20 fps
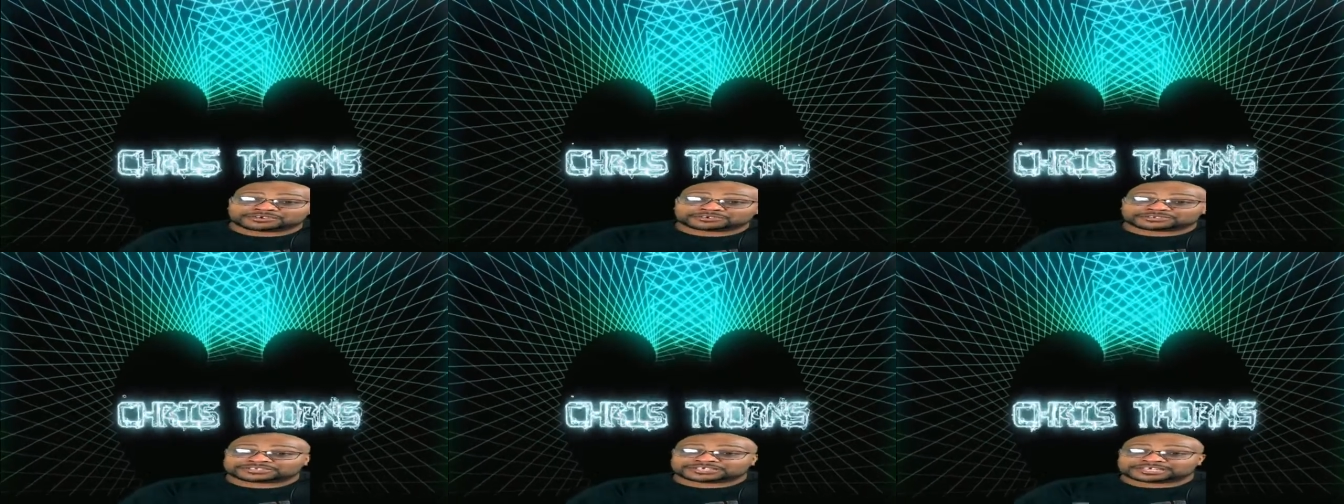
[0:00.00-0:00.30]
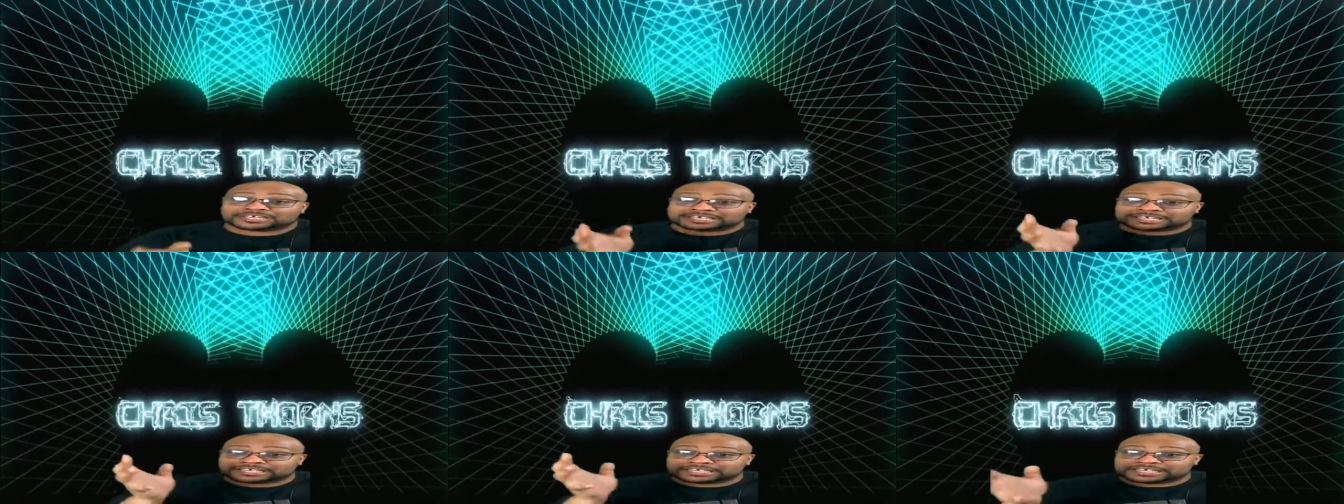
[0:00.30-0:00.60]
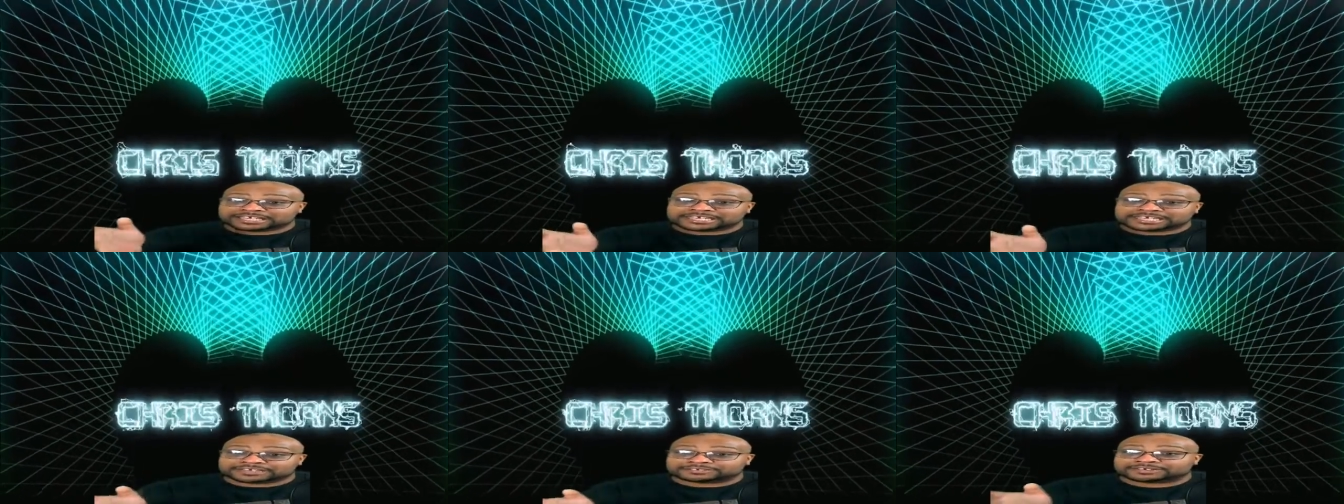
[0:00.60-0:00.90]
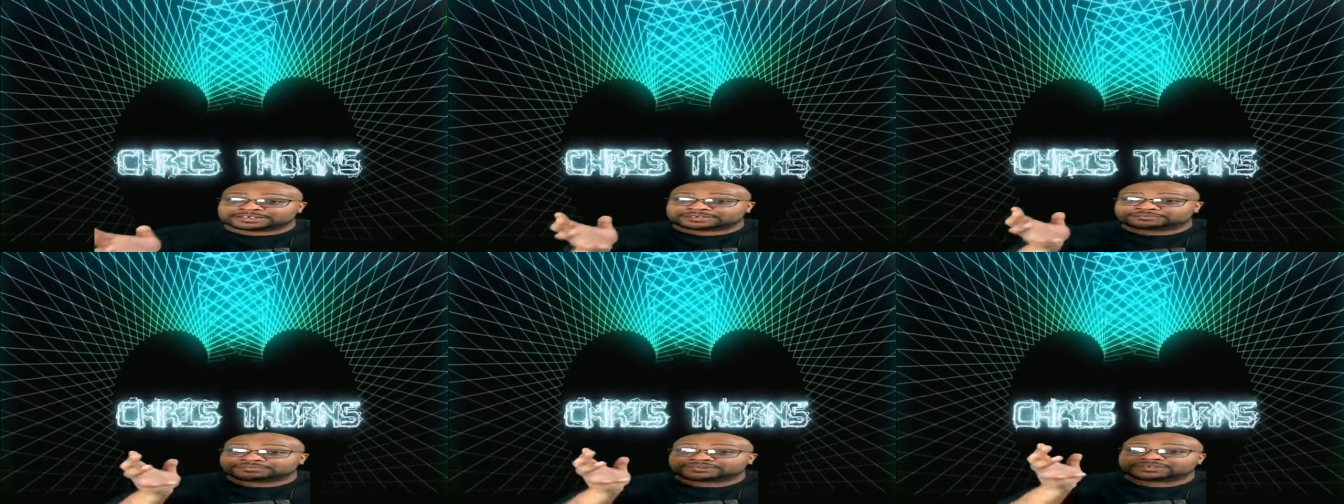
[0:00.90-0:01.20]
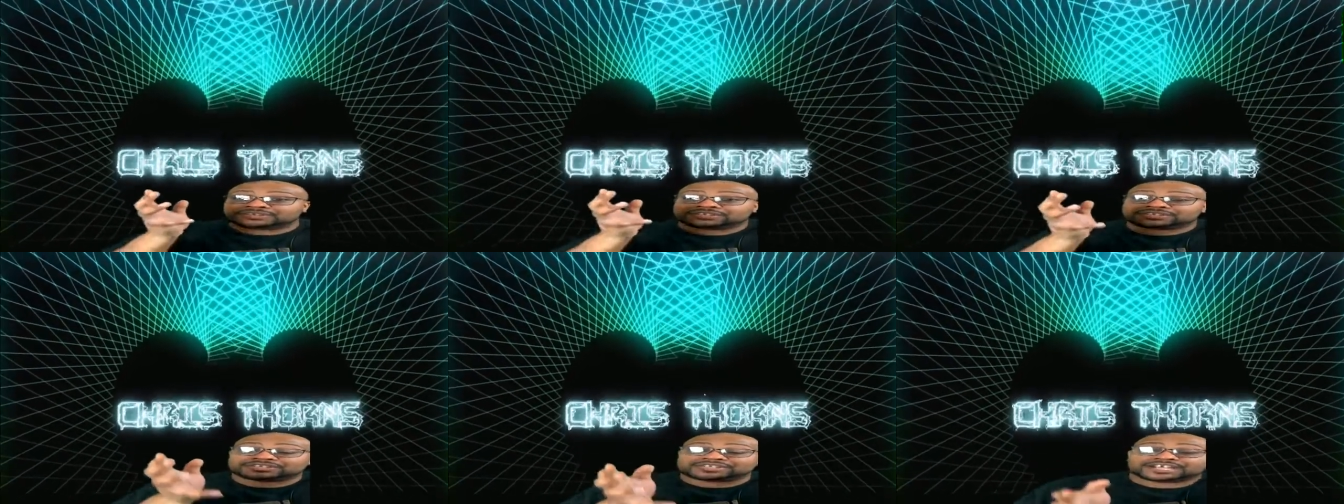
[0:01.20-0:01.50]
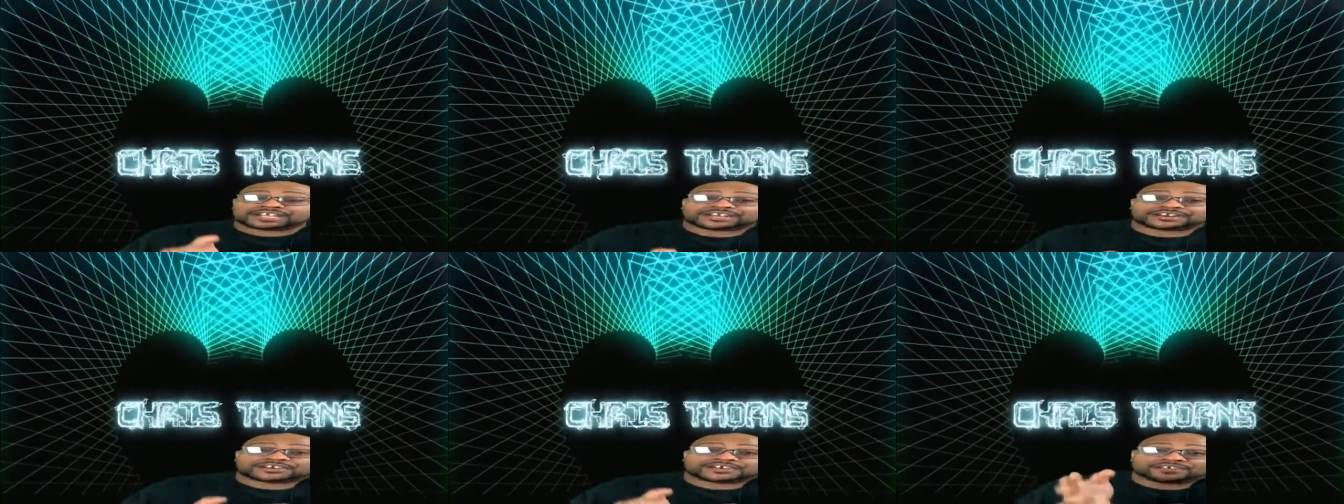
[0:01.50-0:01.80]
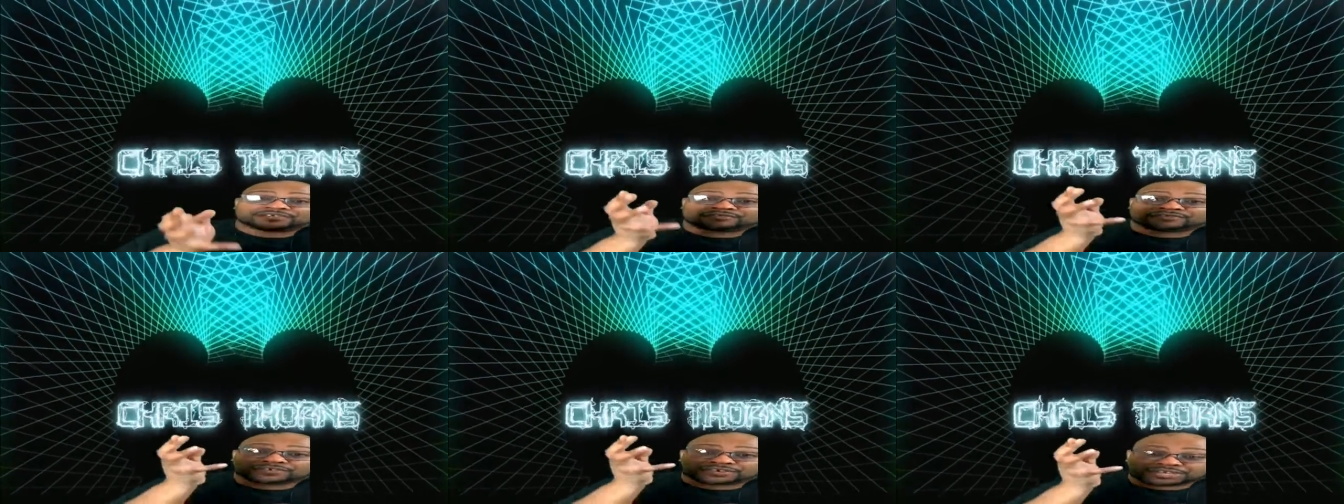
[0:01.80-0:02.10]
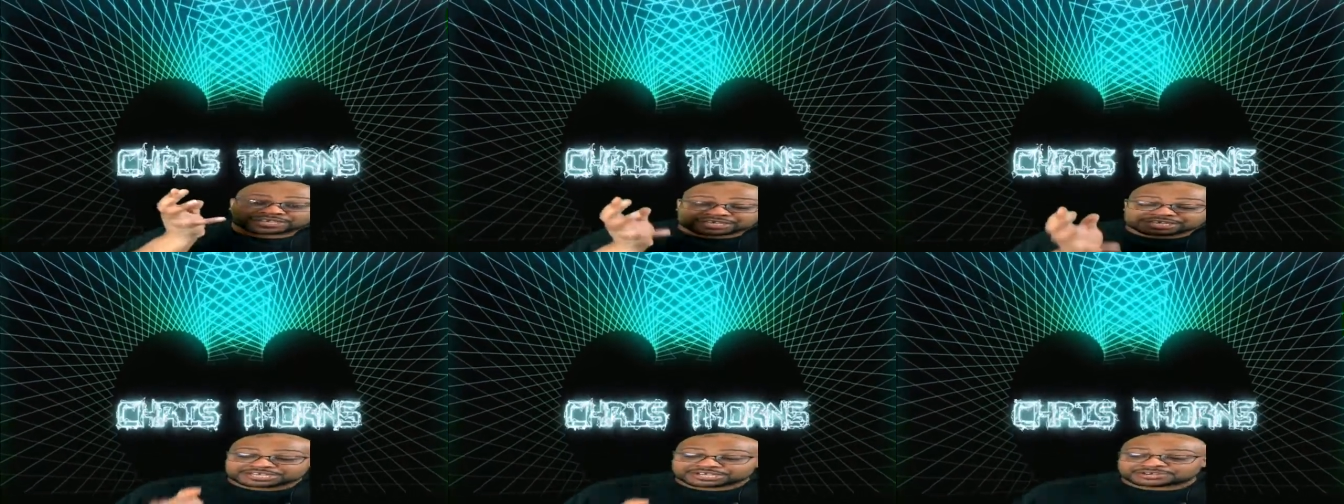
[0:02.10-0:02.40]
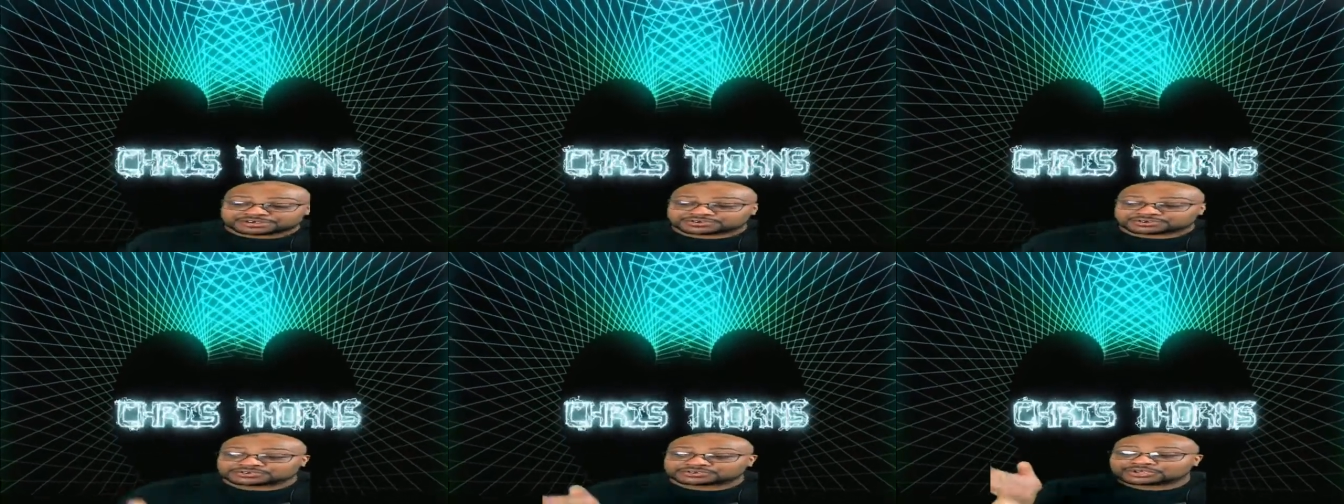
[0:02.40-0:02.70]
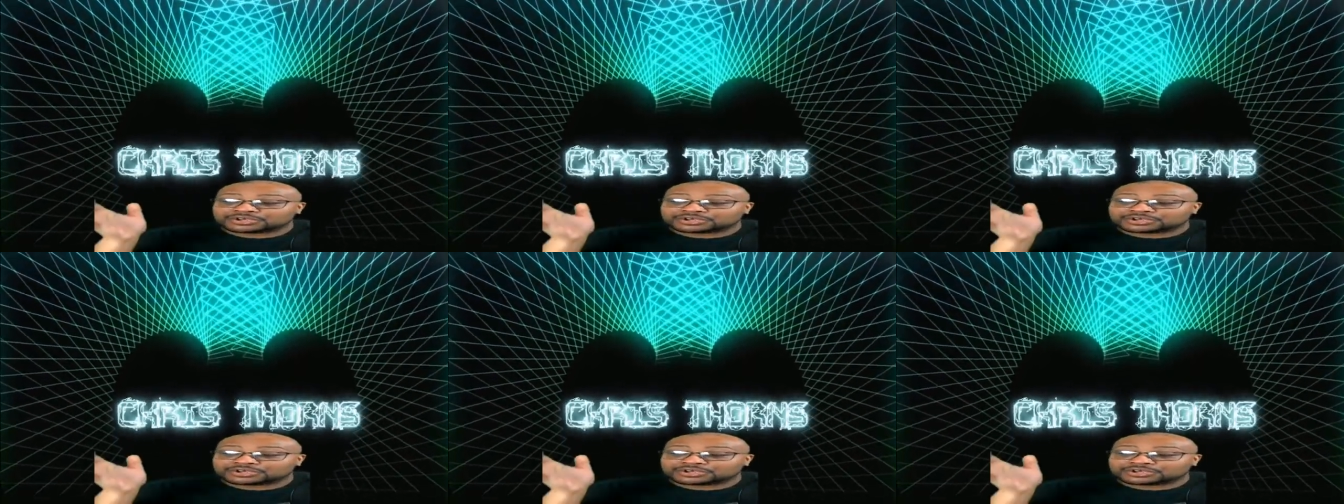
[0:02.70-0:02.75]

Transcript: And again, if they've been staying there for years,